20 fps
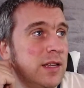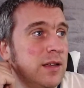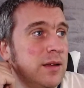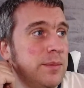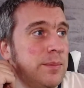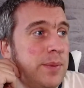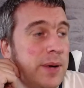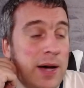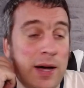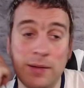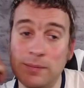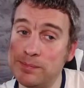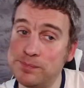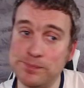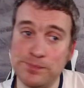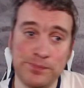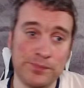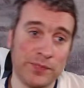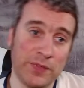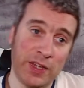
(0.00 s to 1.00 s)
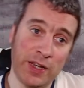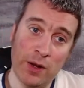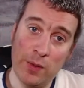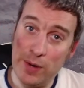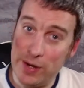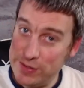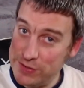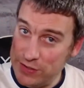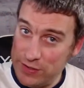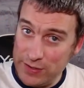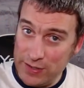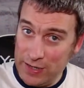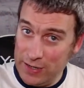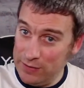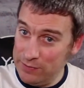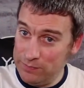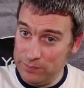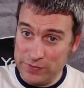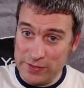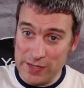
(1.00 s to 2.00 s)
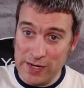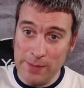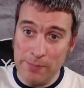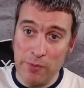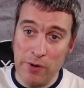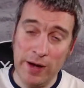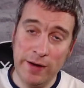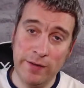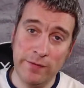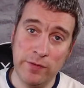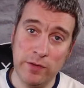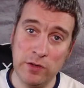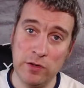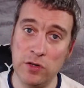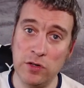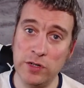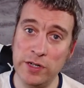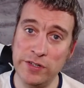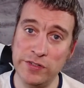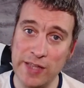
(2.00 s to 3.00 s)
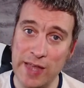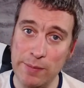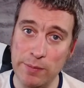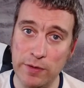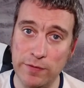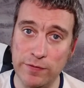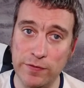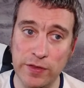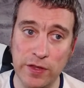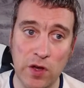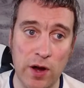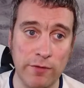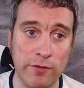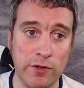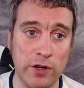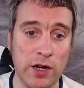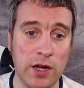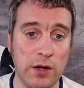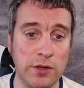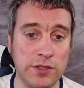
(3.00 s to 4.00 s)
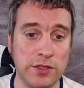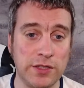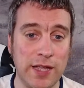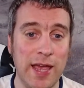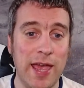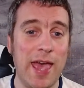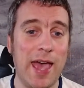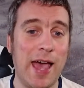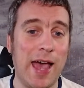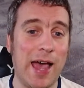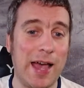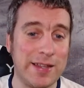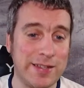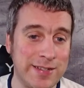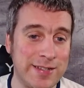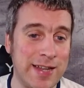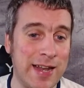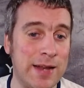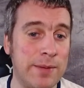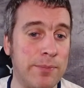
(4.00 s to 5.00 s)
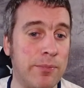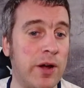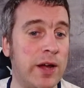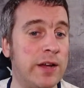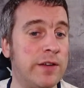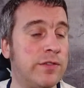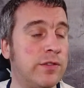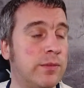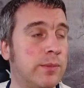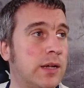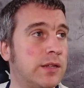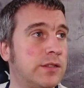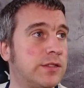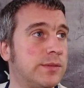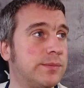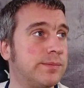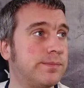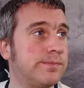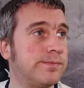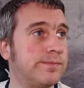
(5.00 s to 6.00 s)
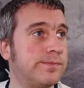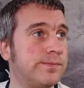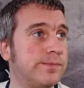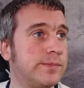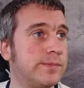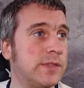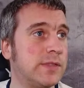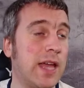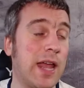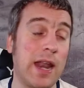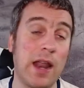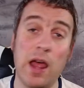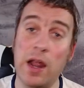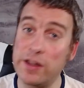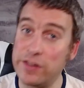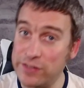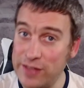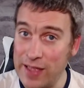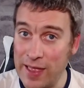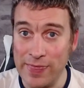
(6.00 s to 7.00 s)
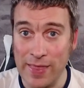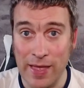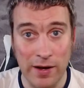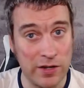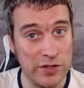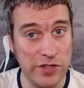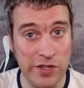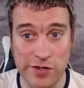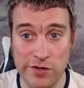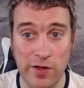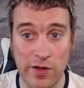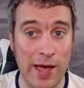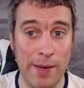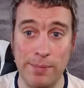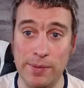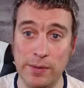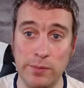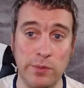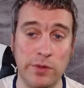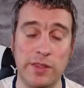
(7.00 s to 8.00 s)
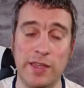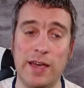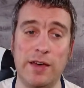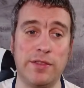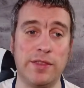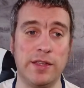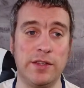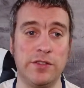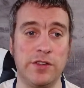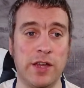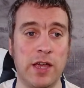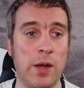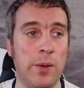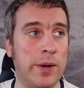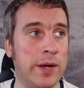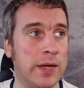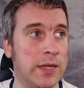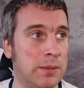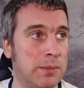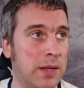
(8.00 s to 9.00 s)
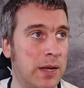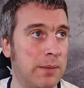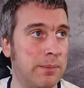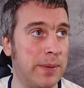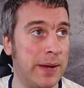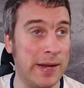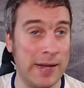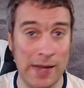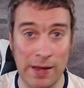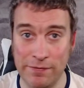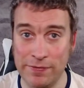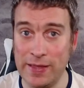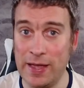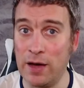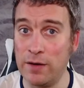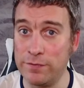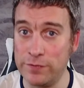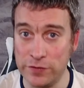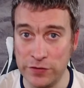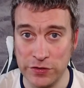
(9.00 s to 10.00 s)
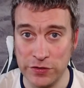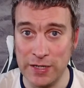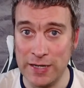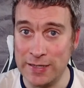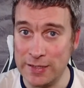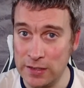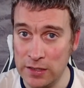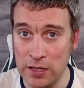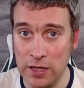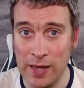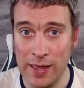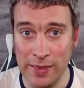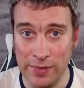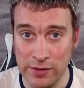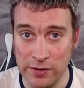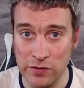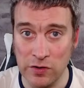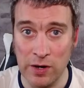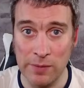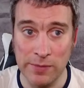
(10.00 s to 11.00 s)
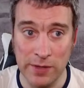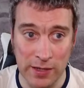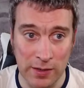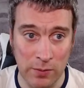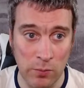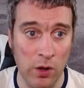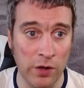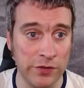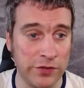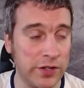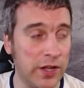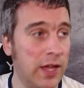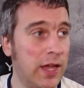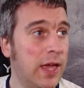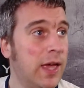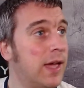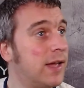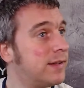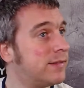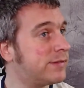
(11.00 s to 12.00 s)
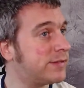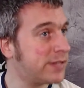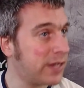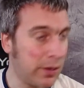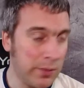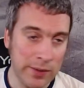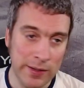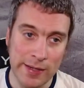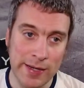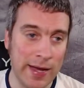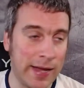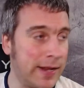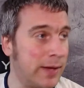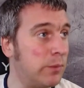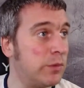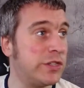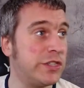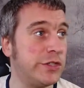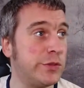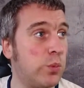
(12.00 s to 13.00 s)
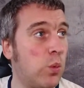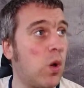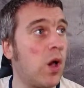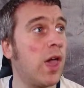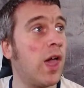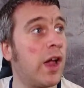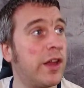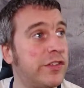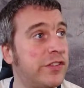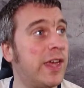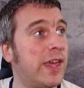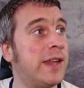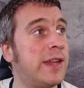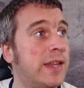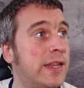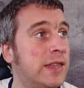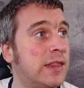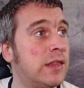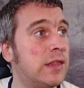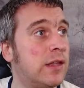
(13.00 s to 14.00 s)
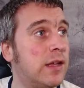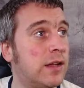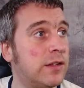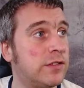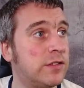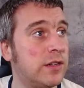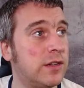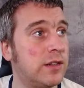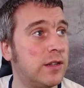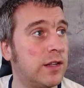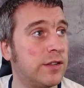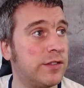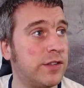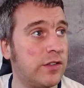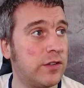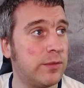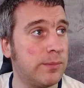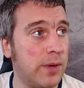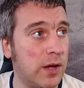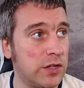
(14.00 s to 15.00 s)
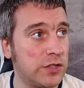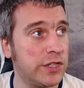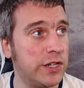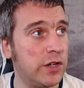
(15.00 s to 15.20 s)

But you know, he celebrated on his debut for the Ivory Coast. Hasn't celebrated from us. I understand that because he's not happy with how things are going at the minute, being left out for the length of time that he was. totally get it. Which is why I said I said to Marshy in the